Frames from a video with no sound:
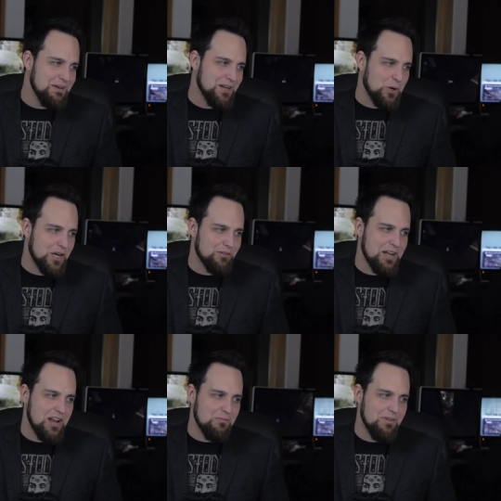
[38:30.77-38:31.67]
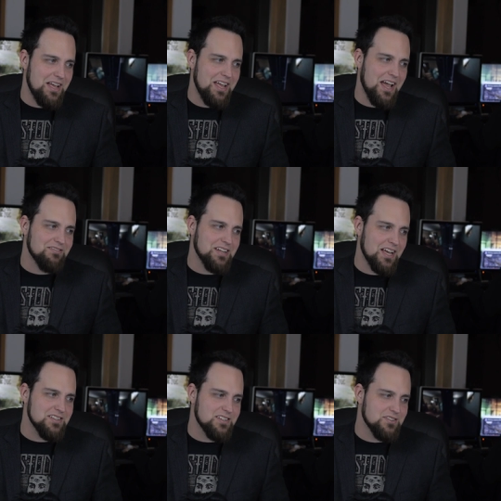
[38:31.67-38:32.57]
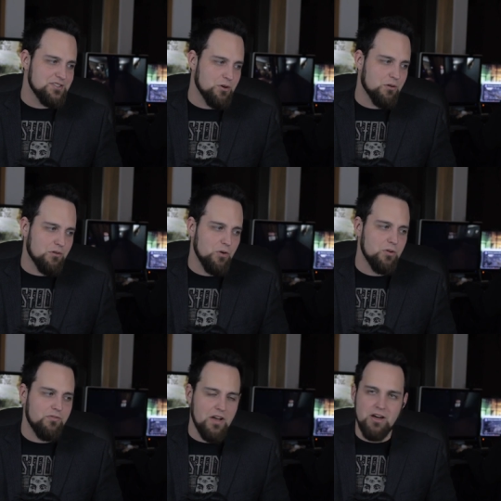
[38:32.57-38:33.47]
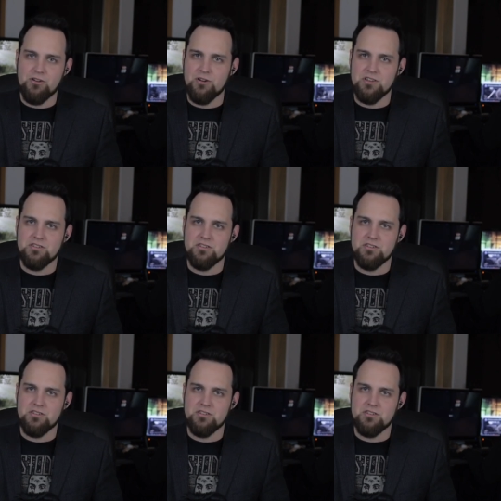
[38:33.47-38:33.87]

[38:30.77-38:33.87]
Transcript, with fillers: Bitcoin creator may have ties to the Silk Road founder,